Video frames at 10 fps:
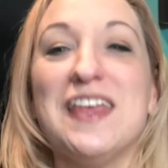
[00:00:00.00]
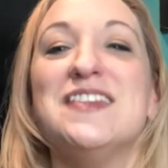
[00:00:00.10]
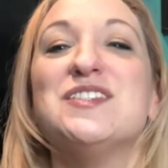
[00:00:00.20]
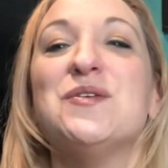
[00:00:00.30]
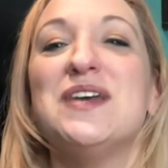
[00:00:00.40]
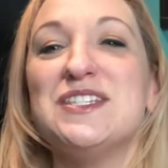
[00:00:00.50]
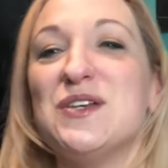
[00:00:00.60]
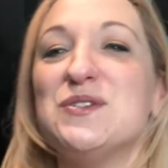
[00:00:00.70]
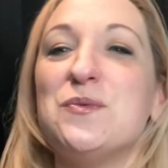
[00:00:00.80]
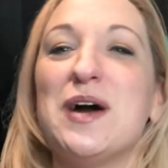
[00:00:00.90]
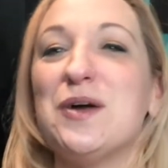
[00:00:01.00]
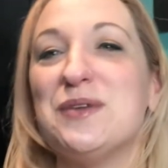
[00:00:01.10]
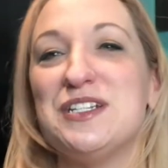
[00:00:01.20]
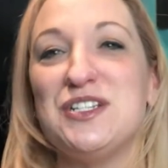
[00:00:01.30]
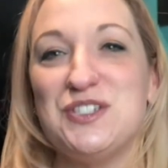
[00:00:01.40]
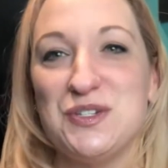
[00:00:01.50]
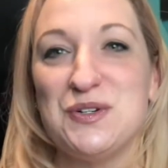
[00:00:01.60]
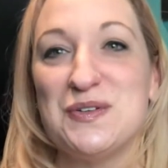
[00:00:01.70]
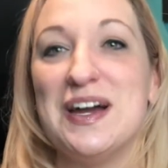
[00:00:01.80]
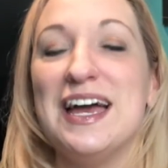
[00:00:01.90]
So that's also why I wanted to
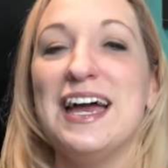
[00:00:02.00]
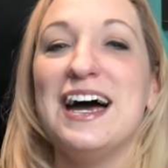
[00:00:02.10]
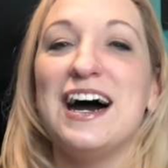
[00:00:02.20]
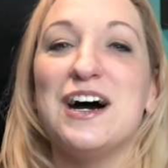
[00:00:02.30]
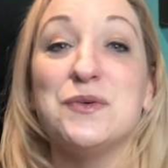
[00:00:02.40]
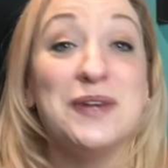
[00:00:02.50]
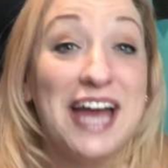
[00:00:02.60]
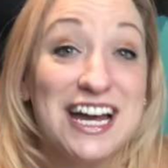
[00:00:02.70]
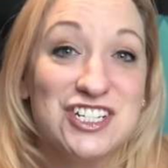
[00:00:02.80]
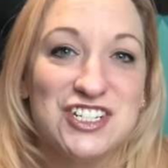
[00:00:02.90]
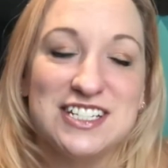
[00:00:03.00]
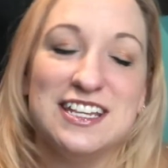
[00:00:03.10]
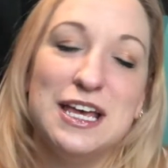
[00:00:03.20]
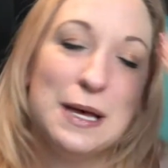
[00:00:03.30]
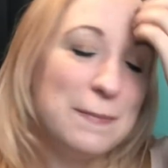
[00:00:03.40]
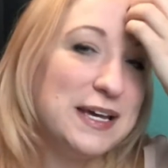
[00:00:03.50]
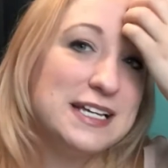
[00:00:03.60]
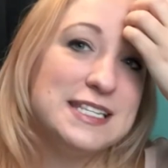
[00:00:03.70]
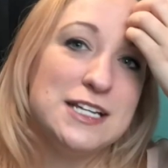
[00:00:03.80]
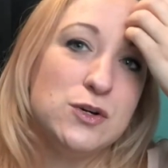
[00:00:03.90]
do a uh, reaction
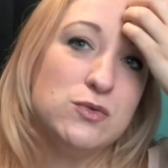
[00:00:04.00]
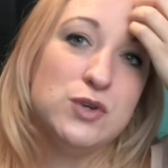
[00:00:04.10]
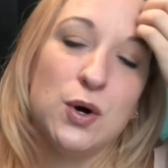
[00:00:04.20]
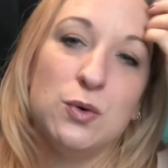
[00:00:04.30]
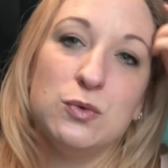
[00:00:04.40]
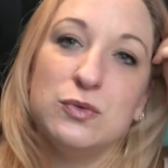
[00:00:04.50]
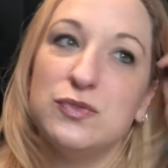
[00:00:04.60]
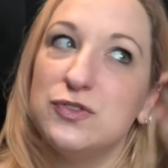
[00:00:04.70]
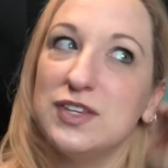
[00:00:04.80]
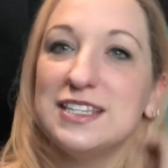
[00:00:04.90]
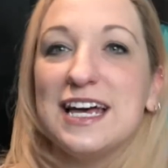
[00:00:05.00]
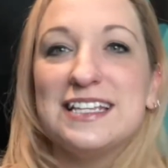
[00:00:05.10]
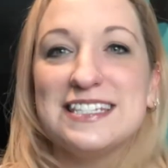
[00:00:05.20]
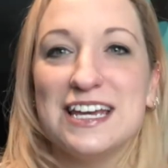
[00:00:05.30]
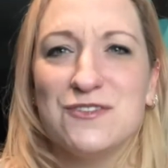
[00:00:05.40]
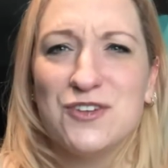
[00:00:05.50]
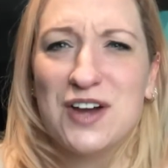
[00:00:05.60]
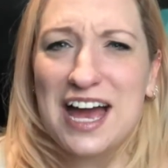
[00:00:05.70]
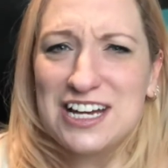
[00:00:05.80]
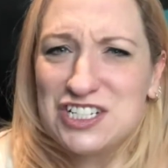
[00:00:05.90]
because I don't know that that's ever
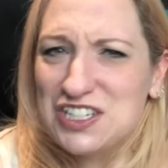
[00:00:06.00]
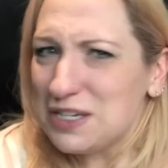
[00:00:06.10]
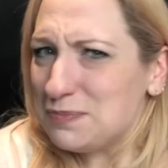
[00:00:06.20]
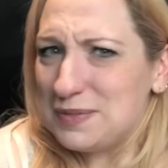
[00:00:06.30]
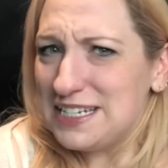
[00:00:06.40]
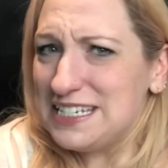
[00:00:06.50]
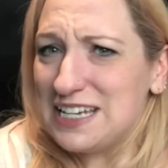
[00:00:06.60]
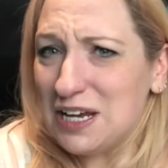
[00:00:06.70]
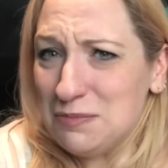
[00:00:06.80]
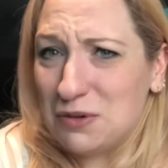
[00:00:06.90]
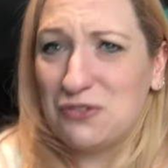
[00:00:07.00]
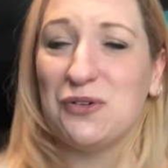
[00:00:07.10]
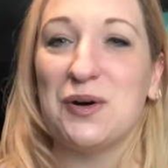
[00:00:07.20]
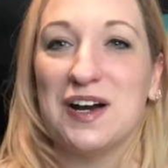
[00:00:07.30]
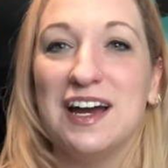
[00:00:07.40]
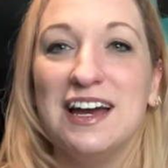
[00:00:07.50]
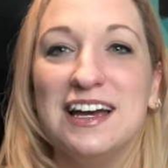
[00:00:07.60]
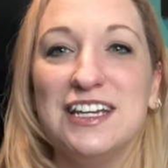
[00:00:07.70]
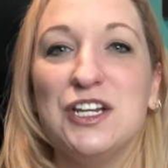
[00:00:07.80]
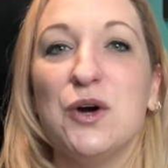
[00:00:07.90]
actually been done before.
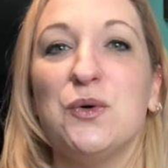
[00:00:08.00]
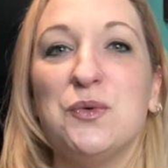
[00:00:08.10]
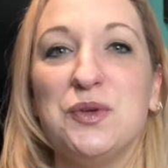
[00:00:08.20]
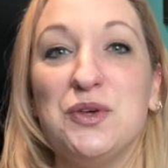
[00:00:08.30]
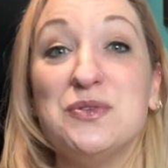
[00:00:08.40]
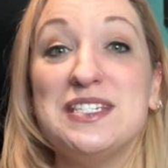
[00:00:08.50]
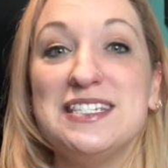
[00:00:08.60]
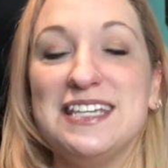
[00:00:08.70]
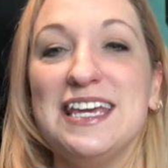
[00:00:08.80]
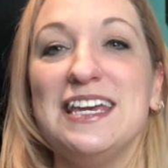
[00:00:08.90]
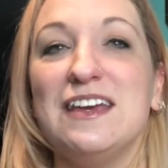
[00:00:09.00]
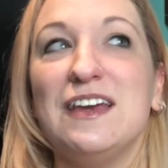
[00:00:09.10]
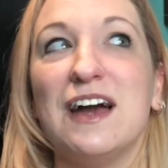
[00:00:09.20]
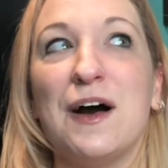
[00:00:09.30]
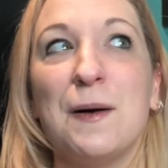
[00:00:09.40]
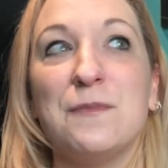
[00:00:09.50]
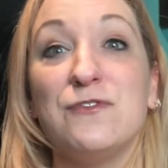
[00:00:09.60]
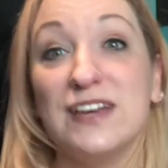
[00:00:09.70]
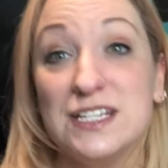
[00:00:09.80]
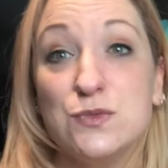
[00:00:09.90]
You know, you see um,
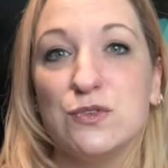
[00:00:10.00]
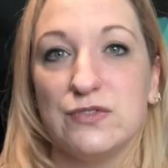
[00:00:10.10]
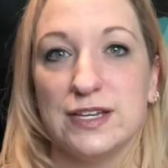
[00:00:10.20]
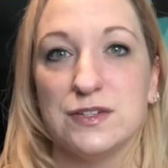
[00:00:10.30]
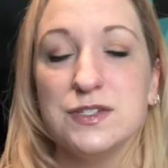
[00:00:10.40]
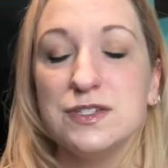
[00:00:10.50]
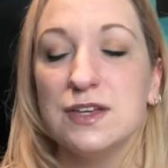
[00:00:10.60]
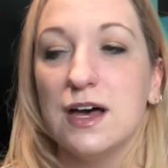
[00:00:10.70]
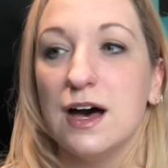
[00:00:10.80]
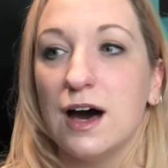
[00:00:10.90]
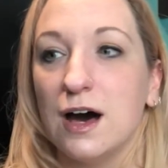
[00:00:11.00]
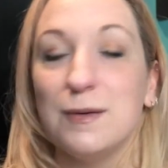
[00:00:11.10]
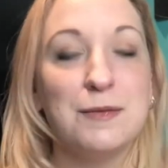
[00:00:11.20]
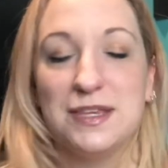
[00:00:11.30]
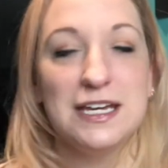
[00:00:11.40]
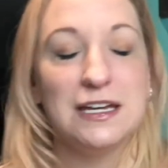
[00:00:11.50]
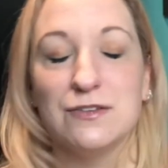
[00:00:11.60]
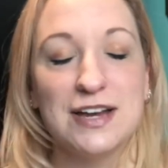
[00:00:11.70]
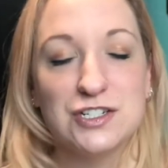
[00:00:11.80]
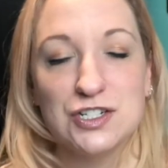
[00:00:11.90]
face reveals. Um, I'm thinking of
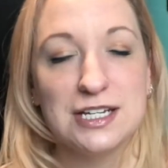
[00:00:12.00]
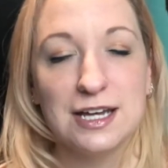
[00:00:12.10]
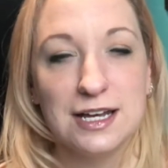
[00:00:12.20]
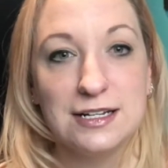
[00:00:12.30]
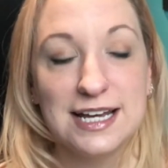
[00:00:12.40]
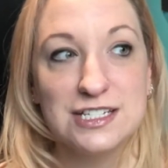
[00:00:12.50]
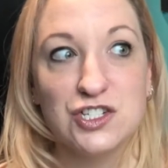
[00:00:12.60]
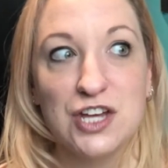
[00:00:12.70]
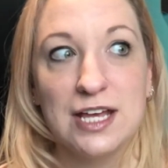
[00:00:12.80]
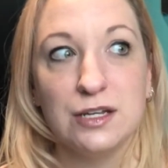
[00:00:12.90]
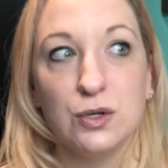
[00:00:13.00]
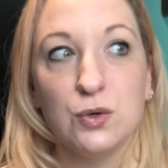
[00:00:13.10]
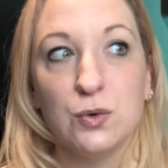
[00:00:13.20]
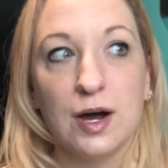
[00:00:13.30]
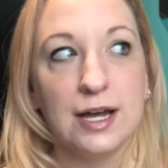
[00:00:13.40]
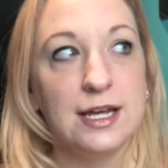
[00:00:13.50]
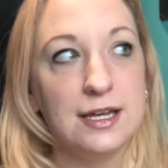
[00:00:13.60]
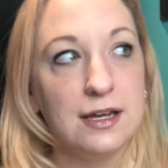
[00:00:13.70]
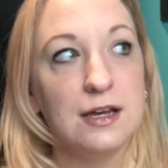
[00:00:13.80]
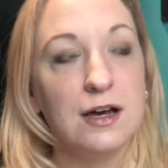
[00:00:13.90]
actually uh, Next Gen, who
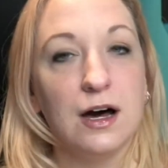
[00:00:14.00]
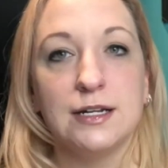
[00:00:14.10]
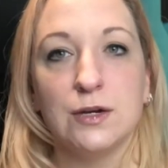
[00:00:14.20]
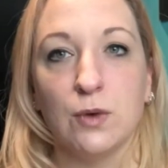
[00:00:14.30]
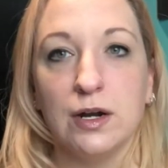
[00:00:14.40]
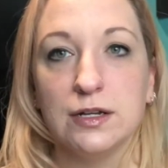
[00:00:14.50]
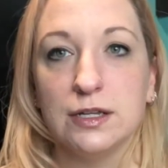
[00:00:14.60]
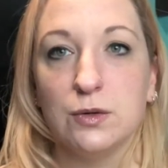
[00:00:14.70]
I unironically